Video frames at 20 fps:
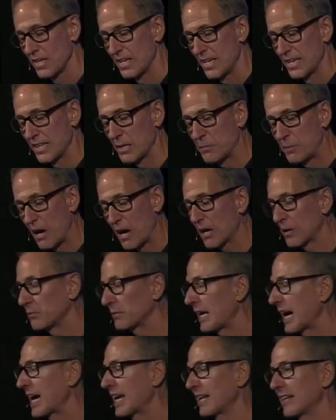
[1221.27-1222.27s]
The bottom
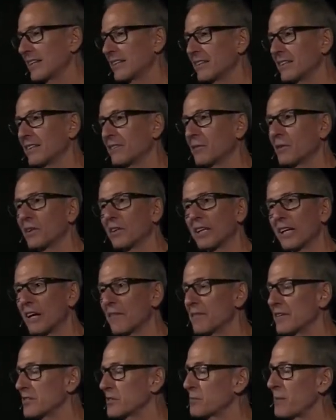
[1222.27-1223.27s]
line, really,
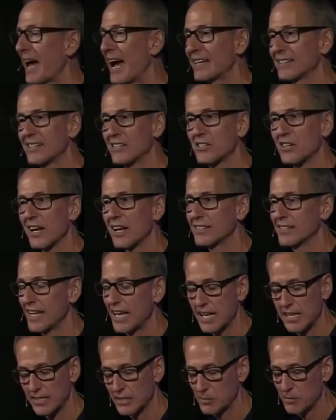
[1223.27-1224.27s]
of this passage in Isaiah
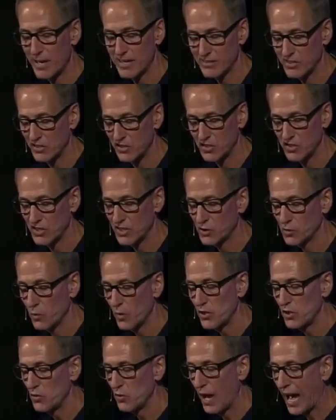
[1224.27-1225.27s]
and this message is this:
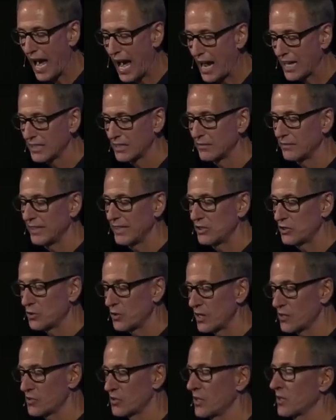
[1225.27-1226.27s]
when you actively
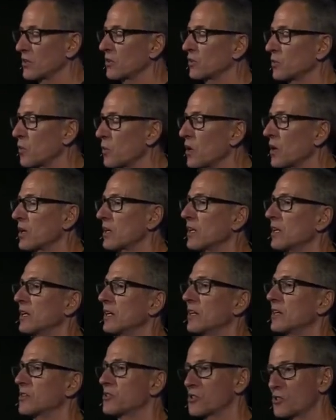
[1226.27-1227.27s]
trust in the Lord,
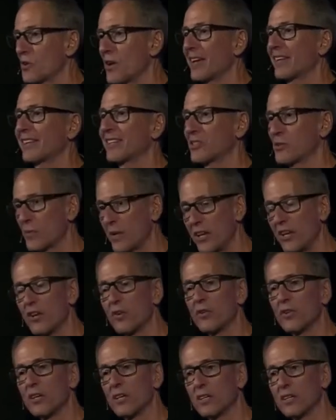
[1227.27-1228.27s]
your strength is
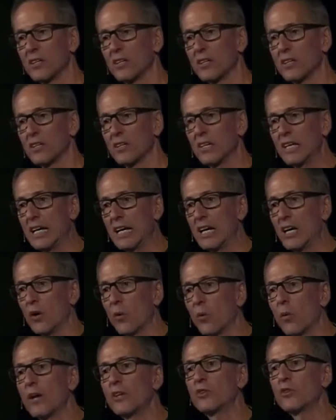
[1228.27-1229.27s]
renewed.
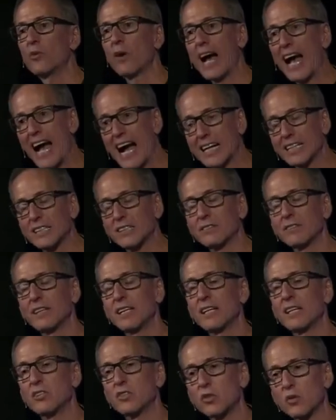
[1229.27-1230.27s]
When you
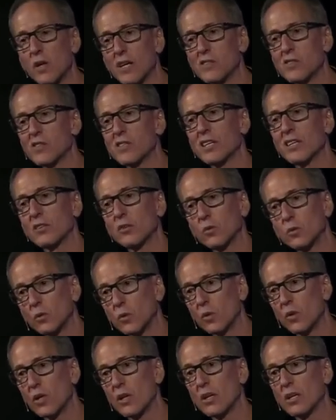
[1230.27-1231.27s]
actively trust in the
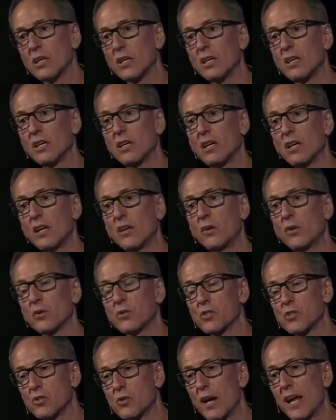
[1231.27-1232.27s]
Lord, your
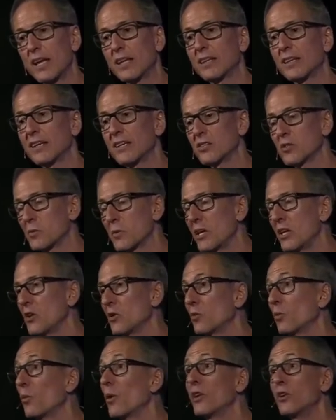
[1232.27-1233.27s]
strength is
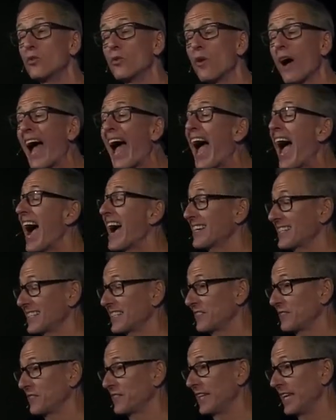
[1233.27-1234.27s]
renewed. When you
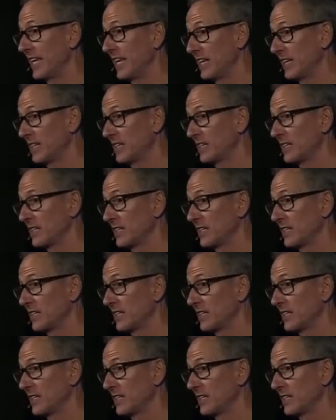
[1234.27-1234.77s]
actively